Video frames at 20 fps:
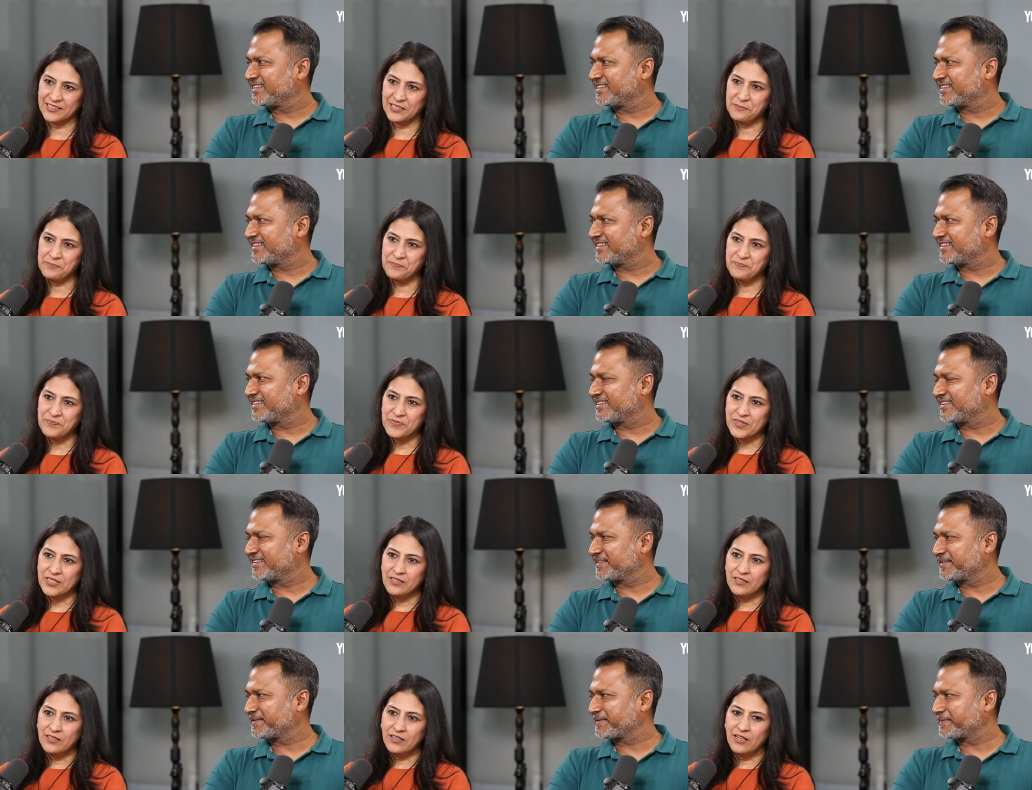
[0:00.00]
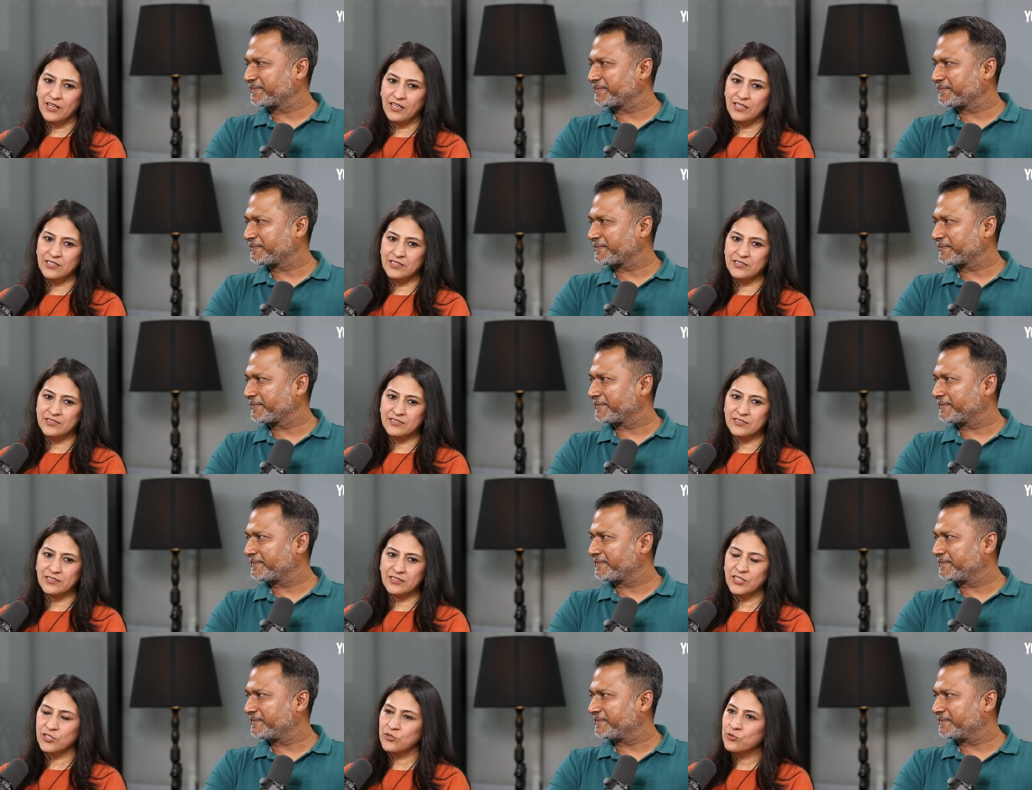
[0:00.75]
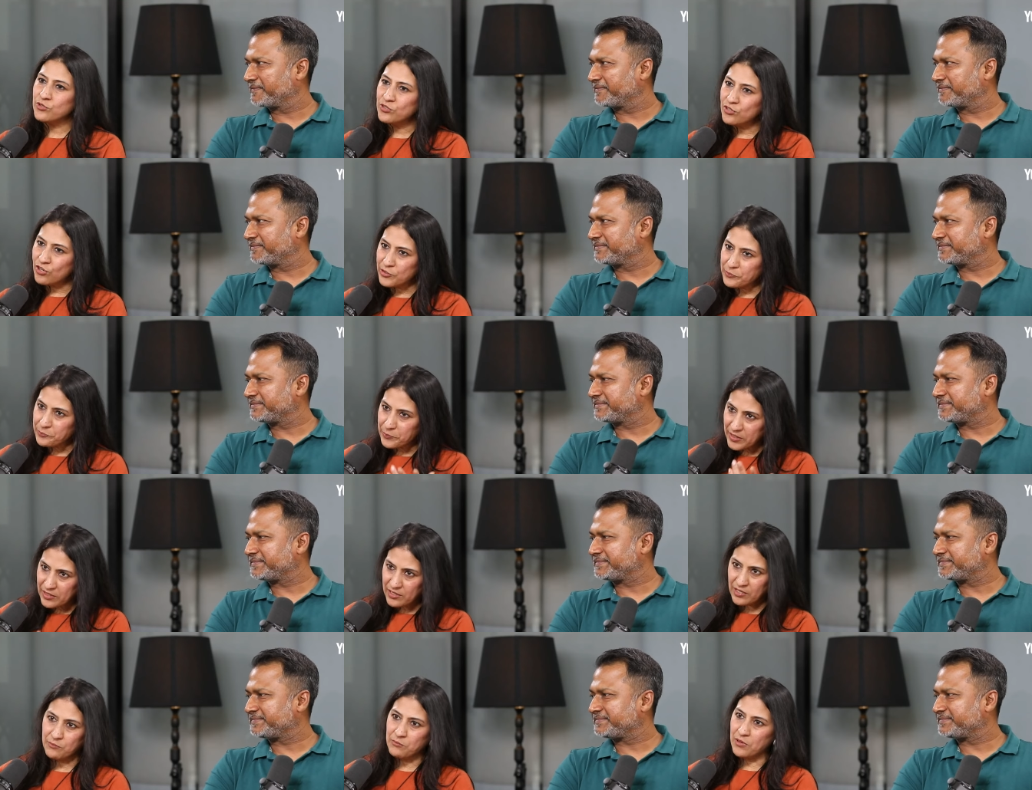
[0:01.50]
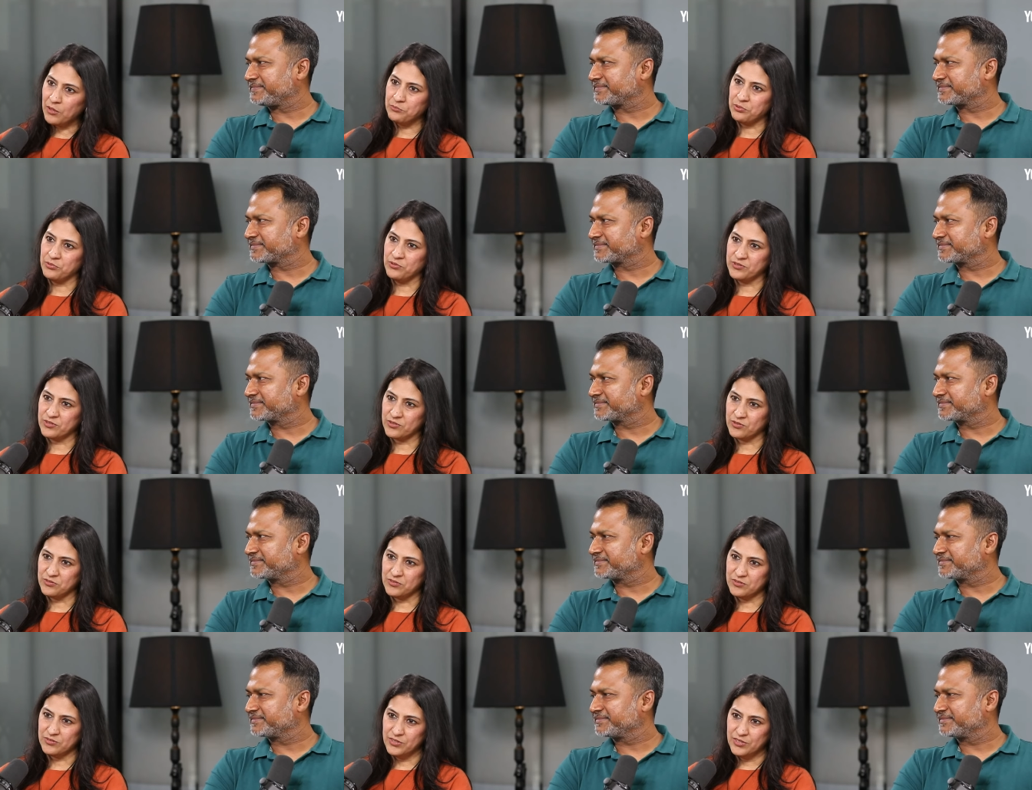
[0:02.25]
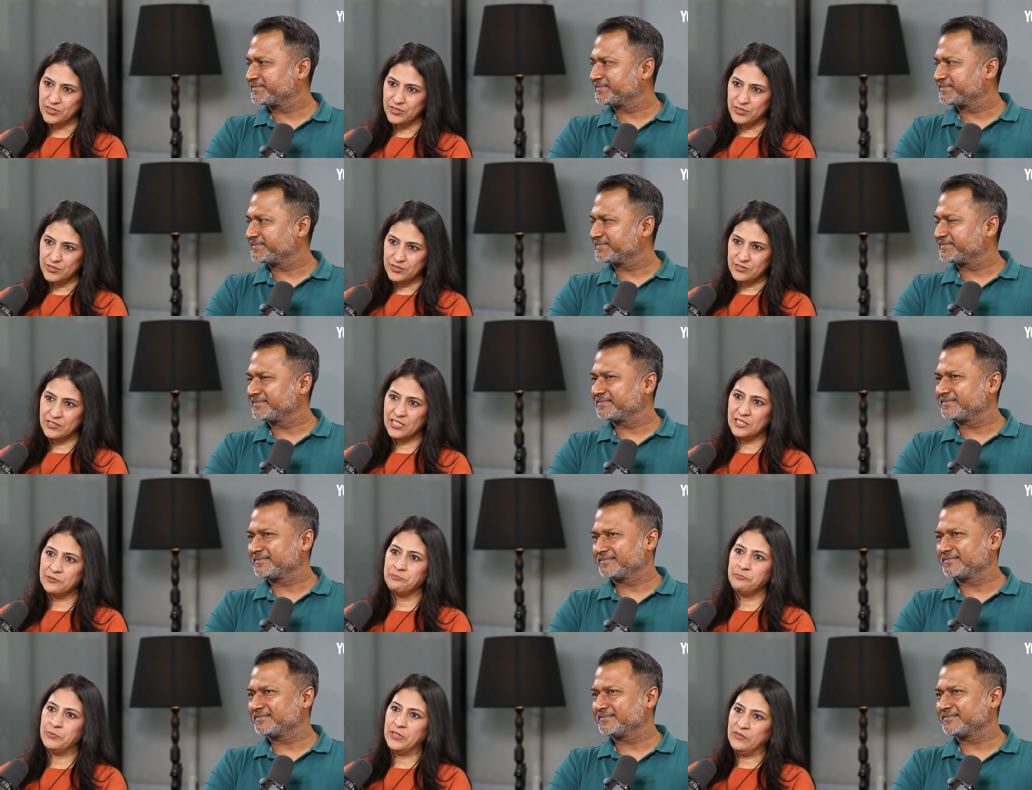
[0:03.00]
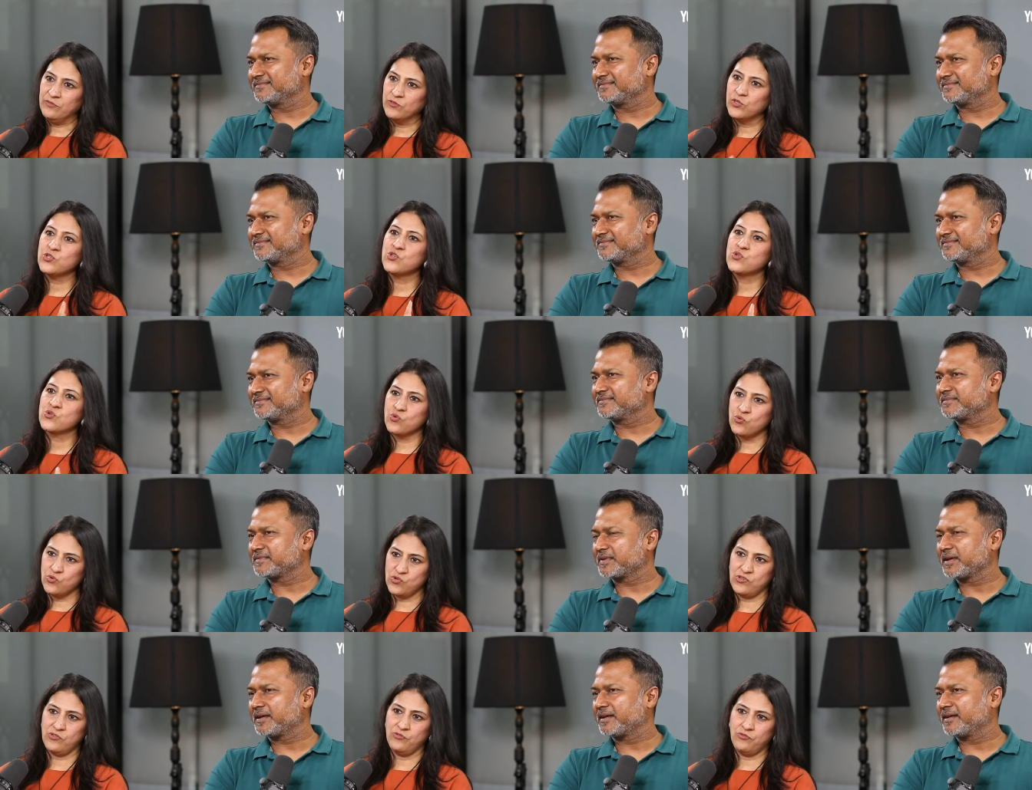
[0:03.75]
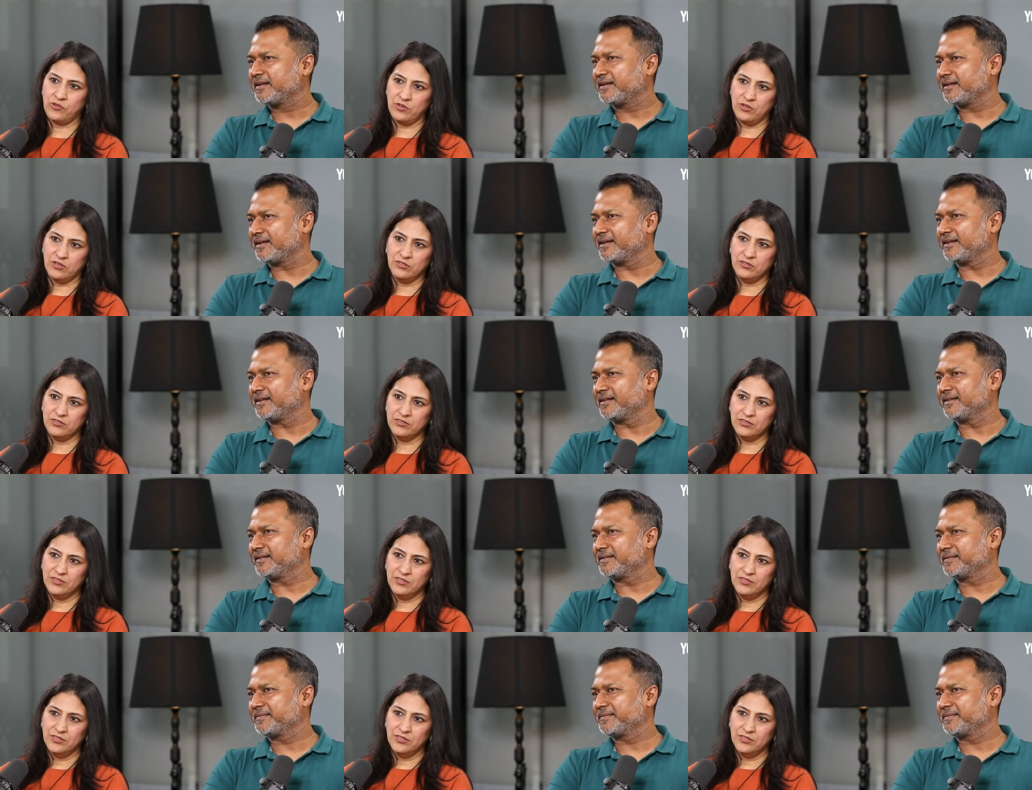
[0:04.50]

Speaker 1: time, and he could not pick him up also. Oh. That pain was so severe. Yeah